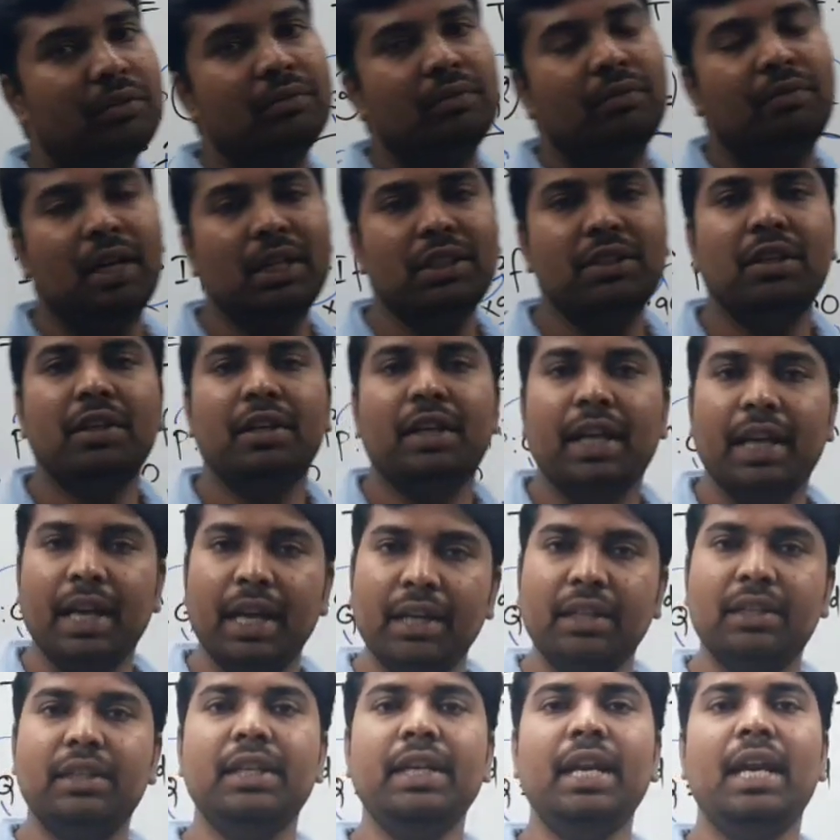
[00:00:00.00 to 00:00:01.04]
First
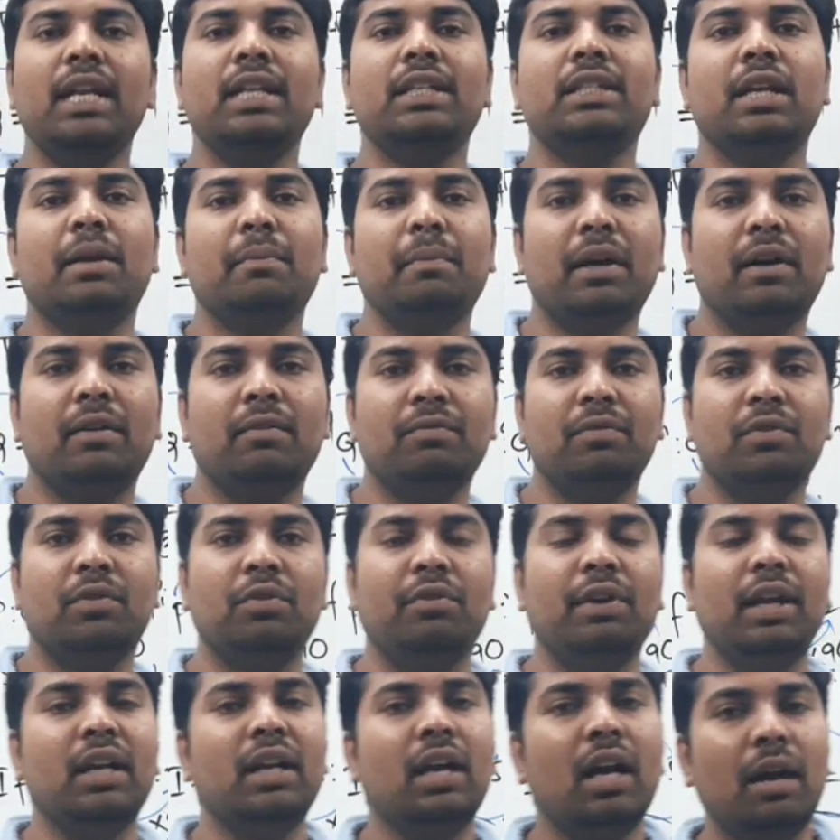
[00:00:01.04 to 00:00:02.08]
take the LCM of
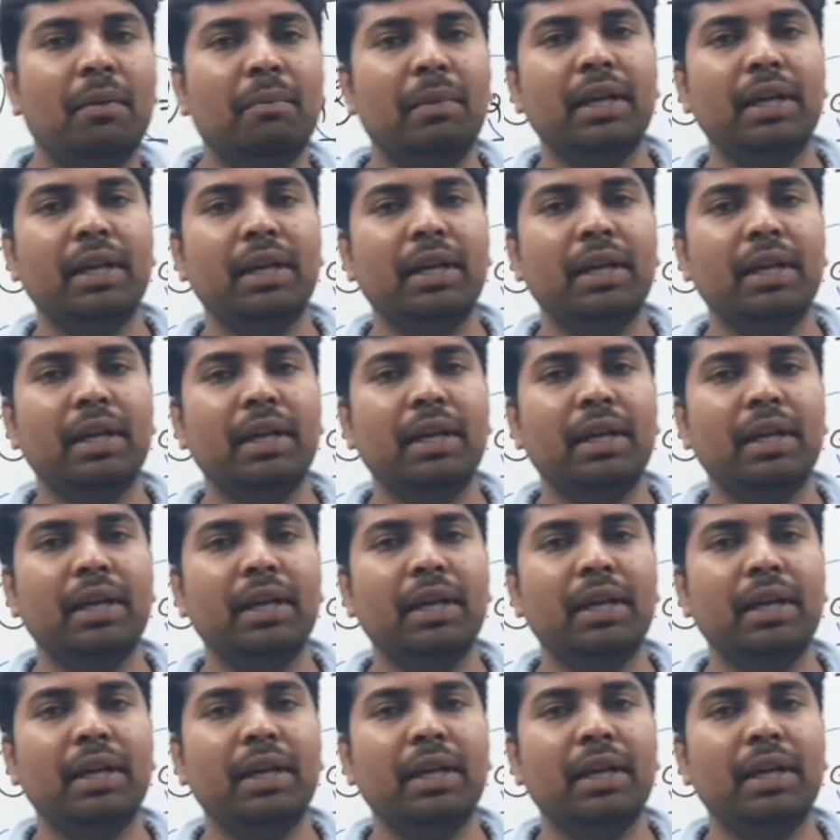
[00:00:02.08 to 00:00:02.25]
12,